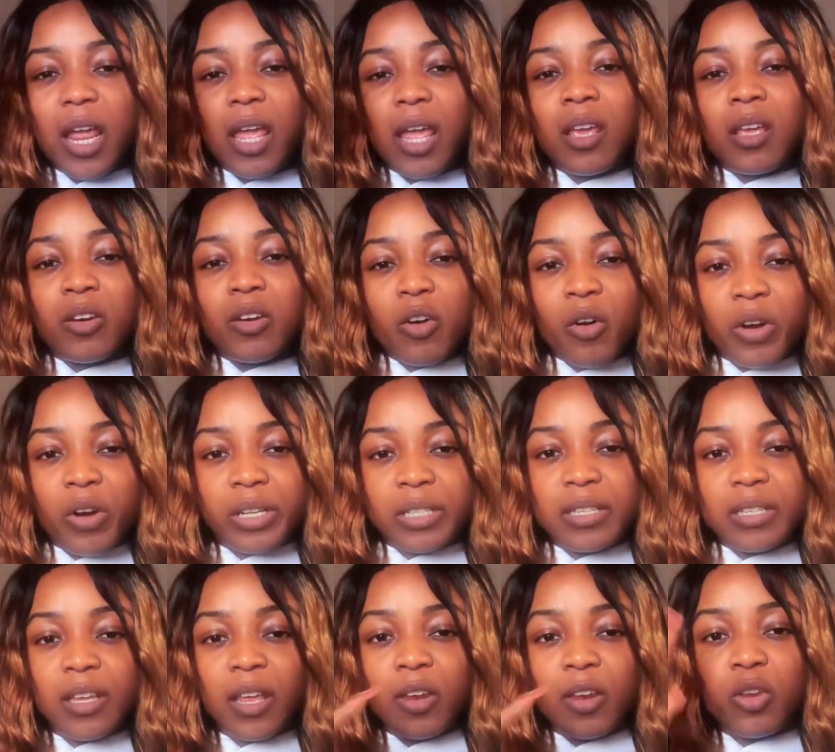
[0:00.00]

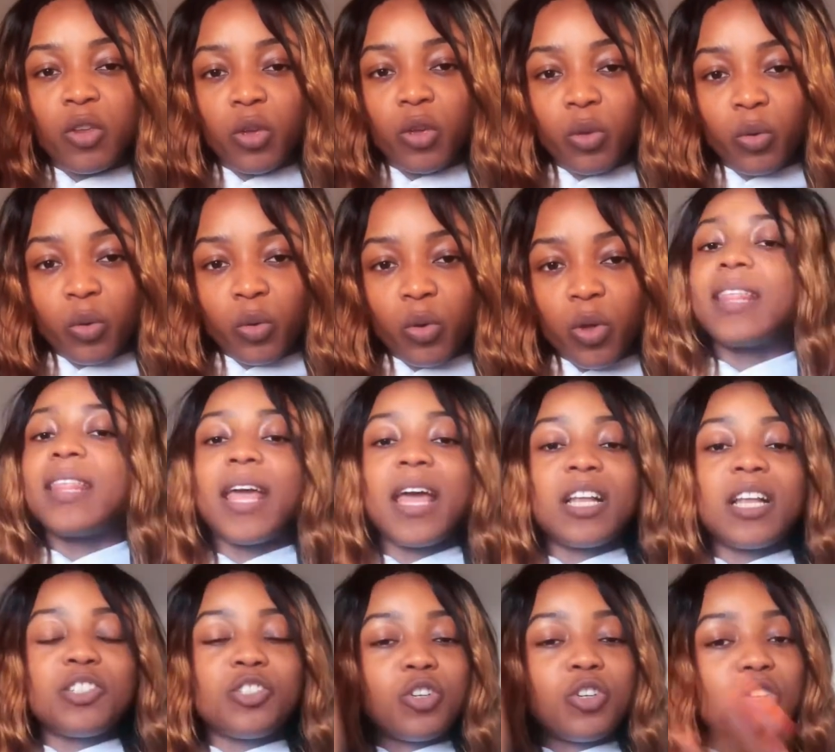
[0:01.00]
ignorance in you, they
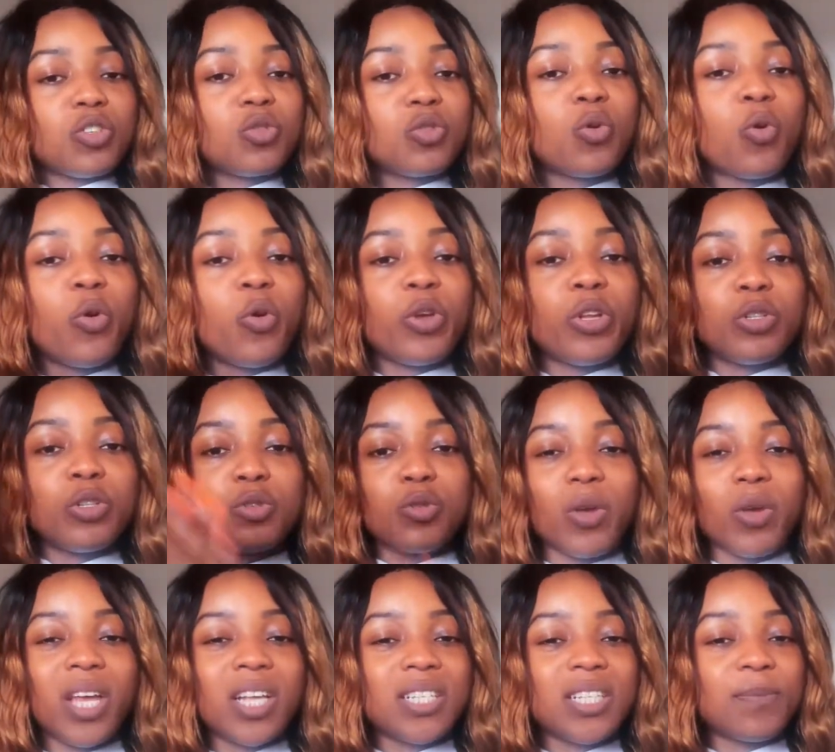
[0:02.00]
are just going
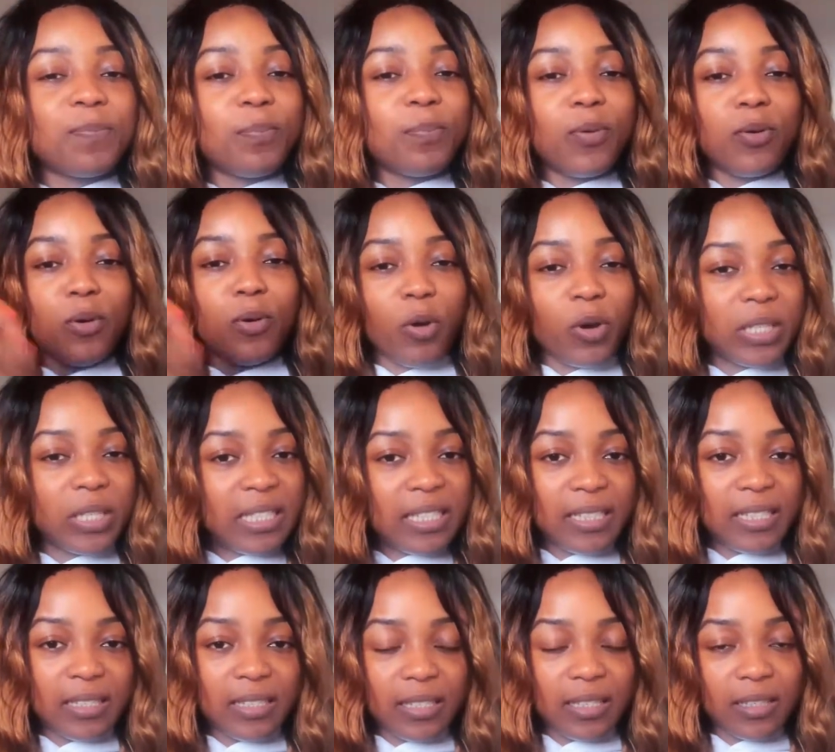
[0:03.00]
to exploit
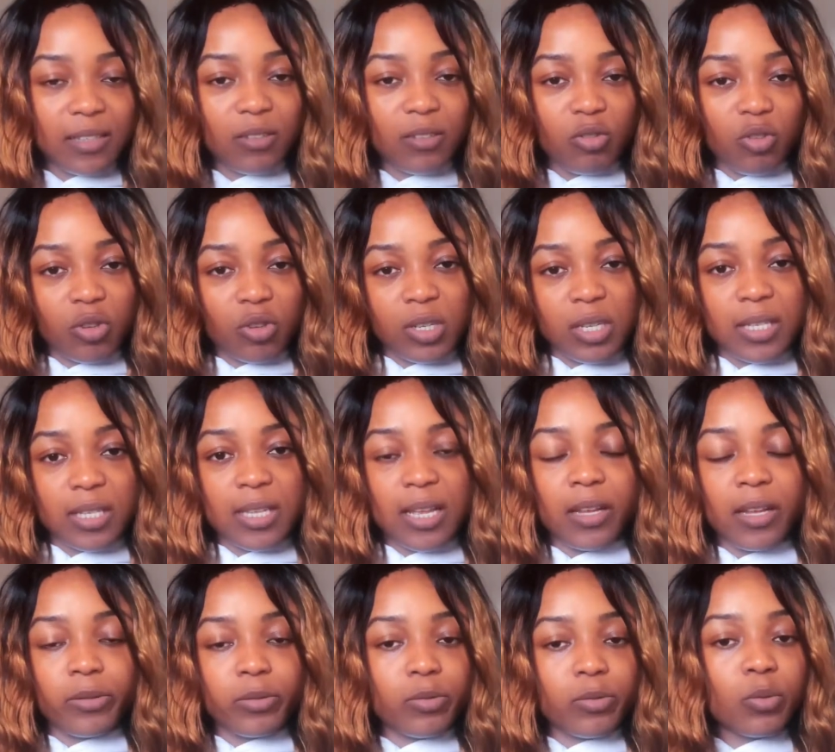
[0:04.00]
it. You
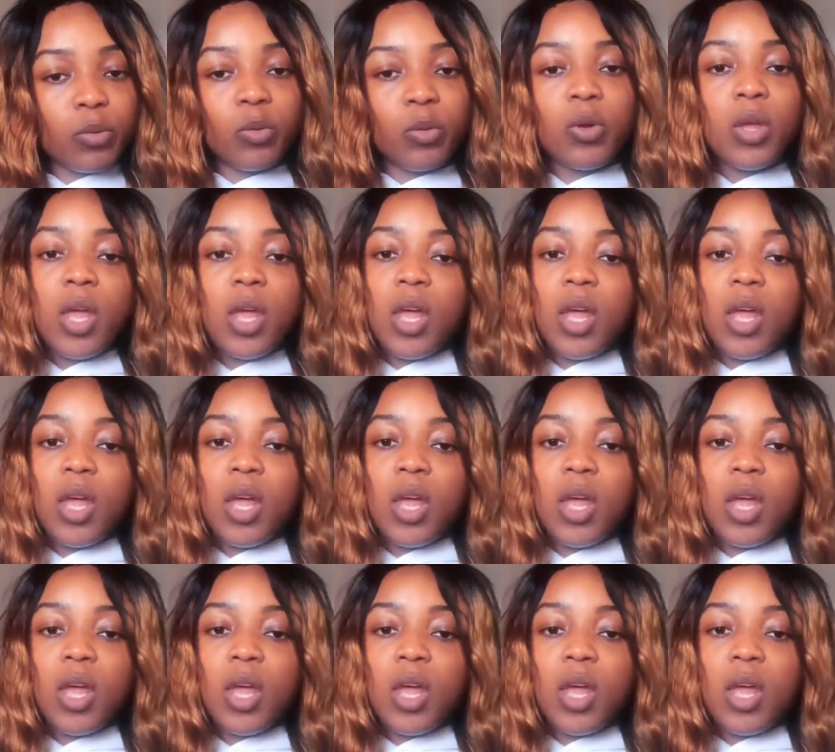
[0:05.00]
understand? So,